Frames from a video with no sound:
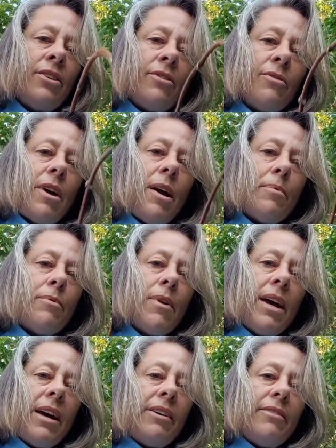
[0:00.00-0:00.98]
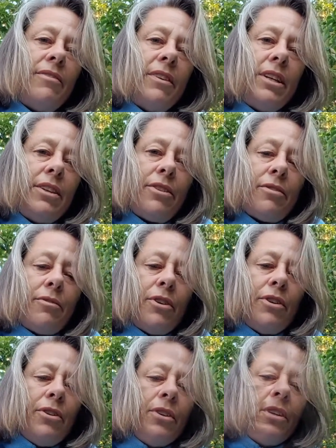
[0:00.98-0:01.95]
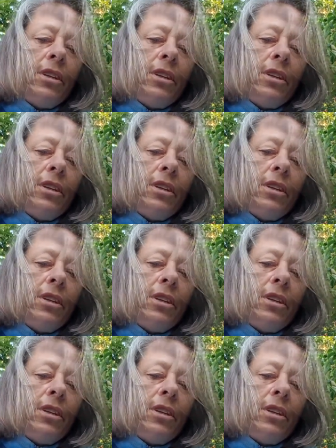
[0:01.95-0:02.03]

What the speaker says: Wrap around, feed it through,